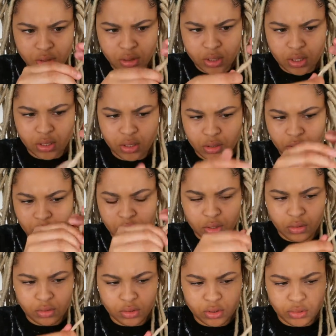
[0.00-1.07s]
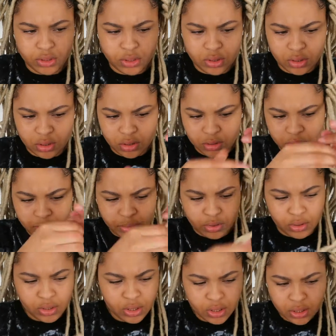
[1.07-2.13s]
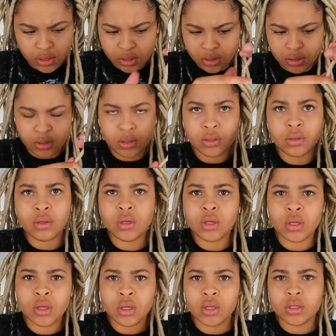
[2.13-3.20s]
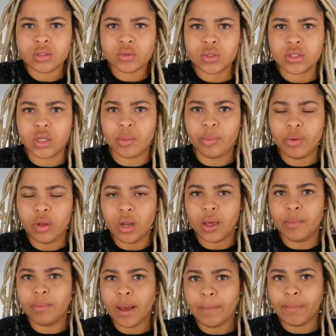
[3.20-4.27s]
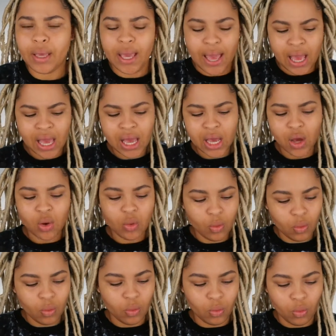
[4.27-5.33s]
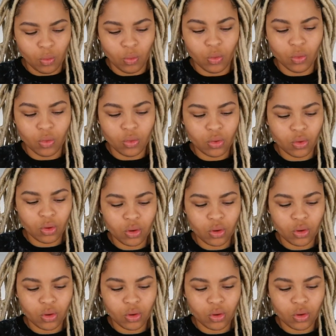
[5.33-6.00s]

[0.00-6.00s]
Okay, no, don't twist it, pull it, twist it, pull it, pop it. Ow!